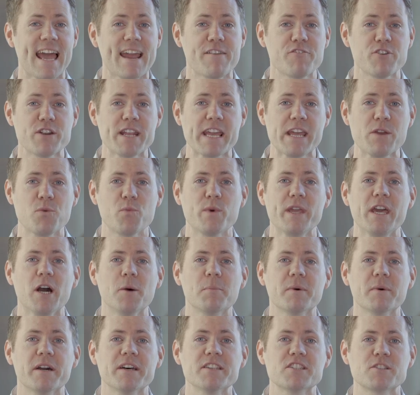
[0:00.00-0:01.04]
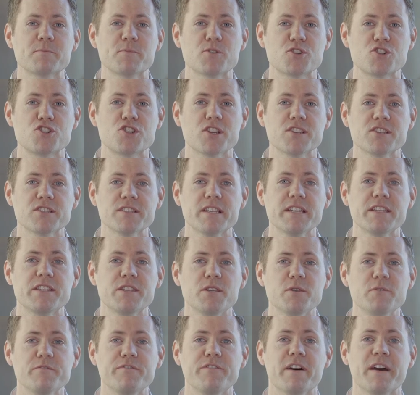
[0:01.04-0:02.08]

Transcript: Every day, we help customers just like you